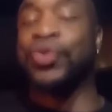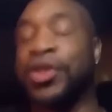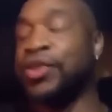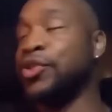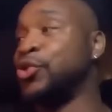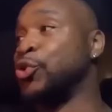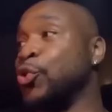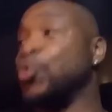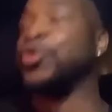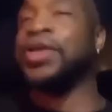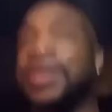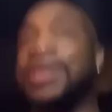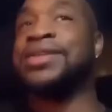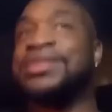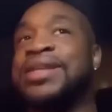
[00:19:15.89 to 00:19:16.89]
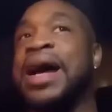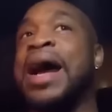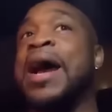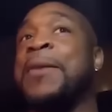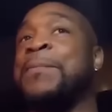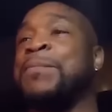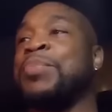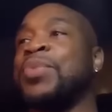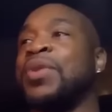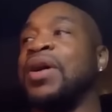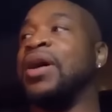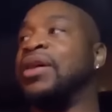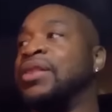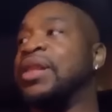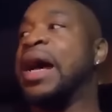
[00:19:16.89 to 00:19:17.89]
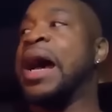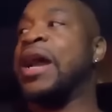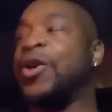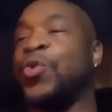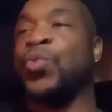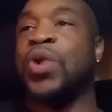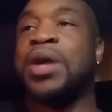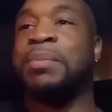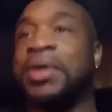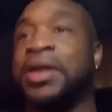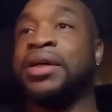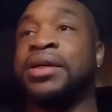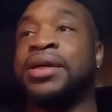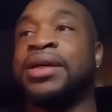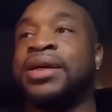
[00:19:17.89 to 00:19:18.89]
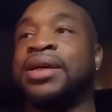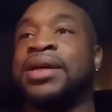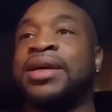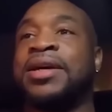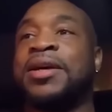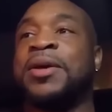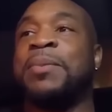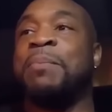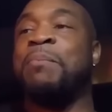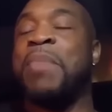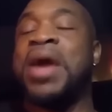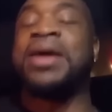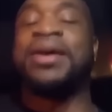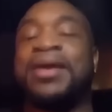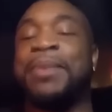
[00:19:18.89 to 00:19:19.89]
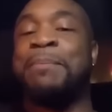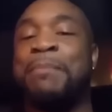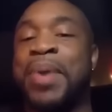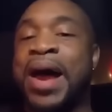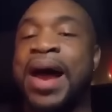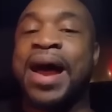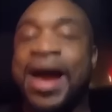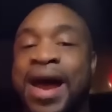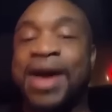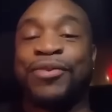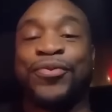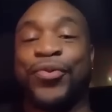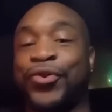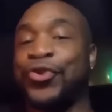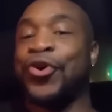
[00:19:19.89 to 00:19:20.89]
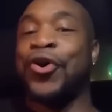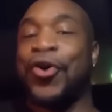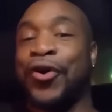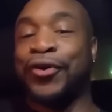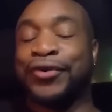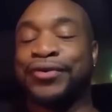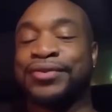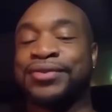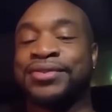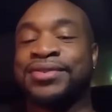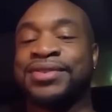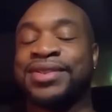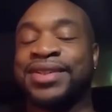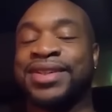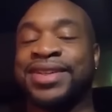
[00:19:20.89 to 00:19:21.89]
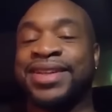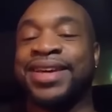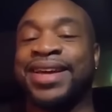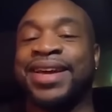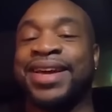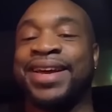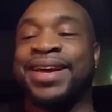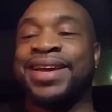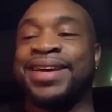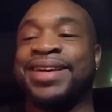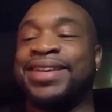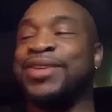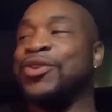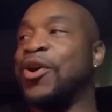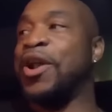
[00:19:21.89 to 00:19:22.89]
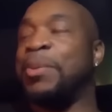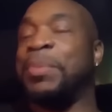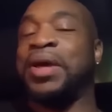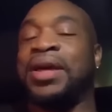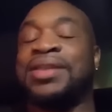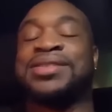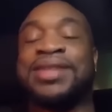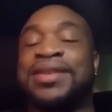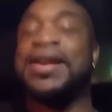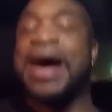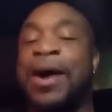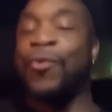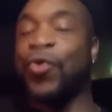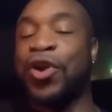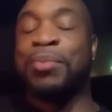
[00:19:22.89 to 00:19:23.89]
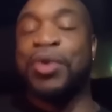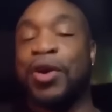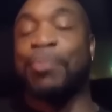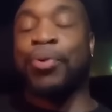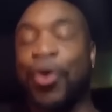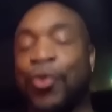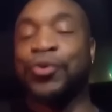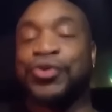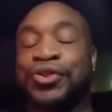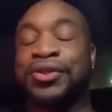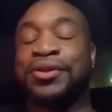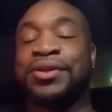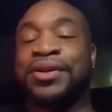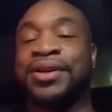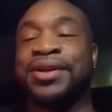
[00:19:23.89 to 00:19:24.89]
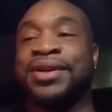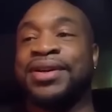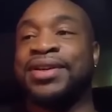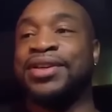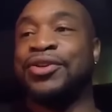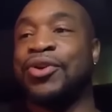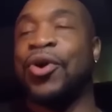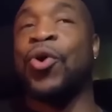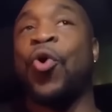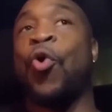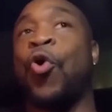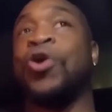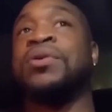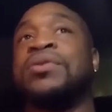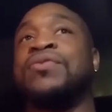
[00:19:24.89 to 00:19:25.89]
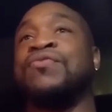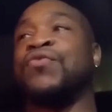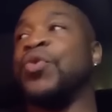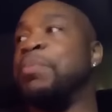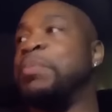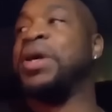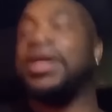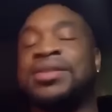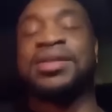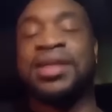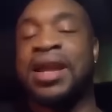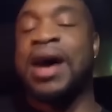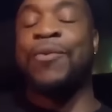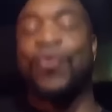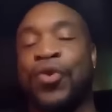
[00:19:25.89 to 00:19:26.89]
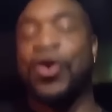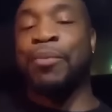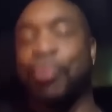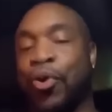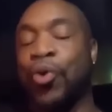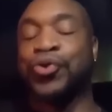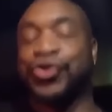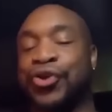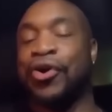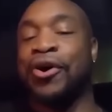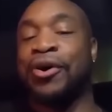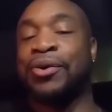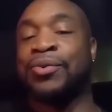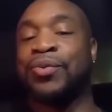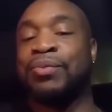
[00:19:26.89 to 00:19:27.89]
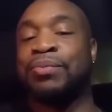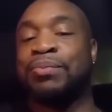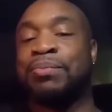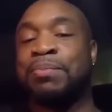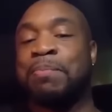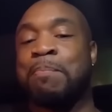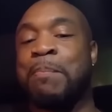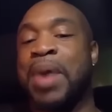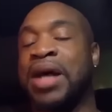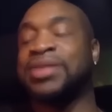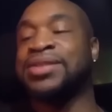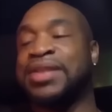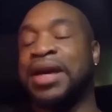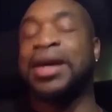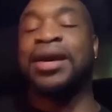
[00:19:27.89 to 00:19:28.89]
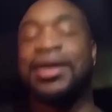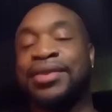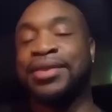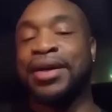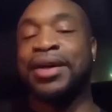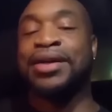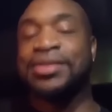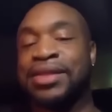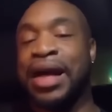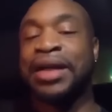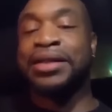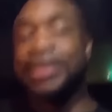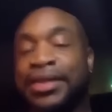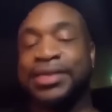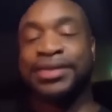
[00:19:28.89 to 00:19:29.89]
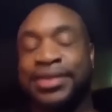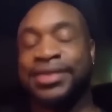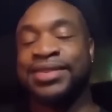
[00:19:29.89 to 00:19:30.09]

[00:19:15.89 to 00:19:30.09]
And the truth is that a lot of women make it bad for y'all. You know what I mean? To not want to be approached, you know, or for men to not want to approach y'all by saying things like this.